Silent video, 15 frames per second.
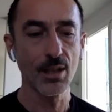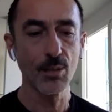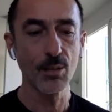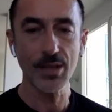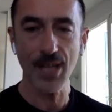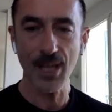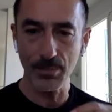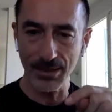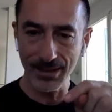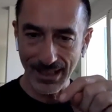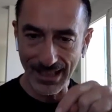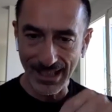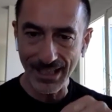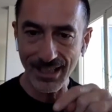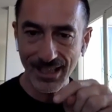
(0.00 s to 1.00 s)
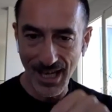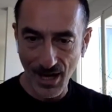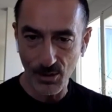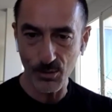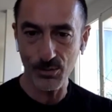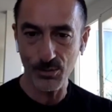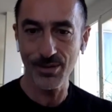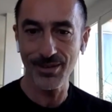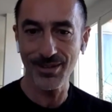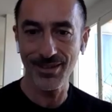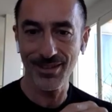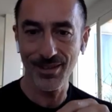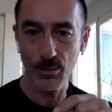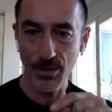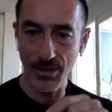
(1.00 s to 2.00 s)
which happened again now
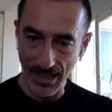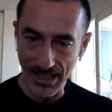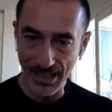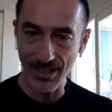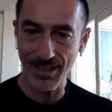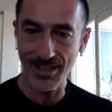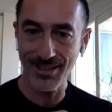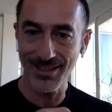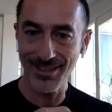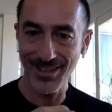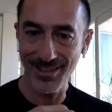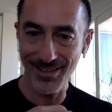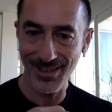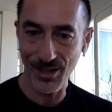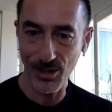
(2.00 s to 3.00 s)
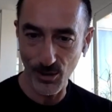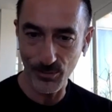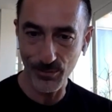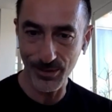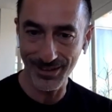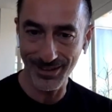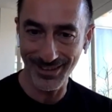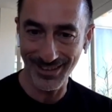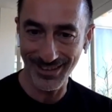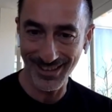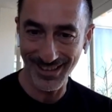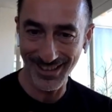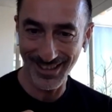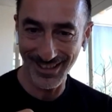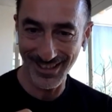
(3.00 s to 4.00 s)
with ink in the COVID
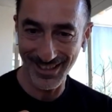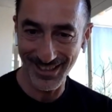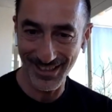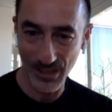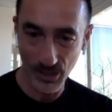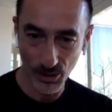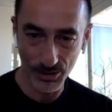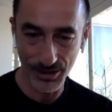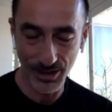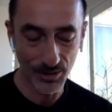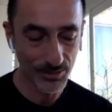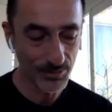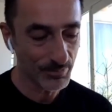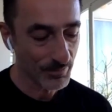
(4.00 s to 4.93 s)
uh, lockdown.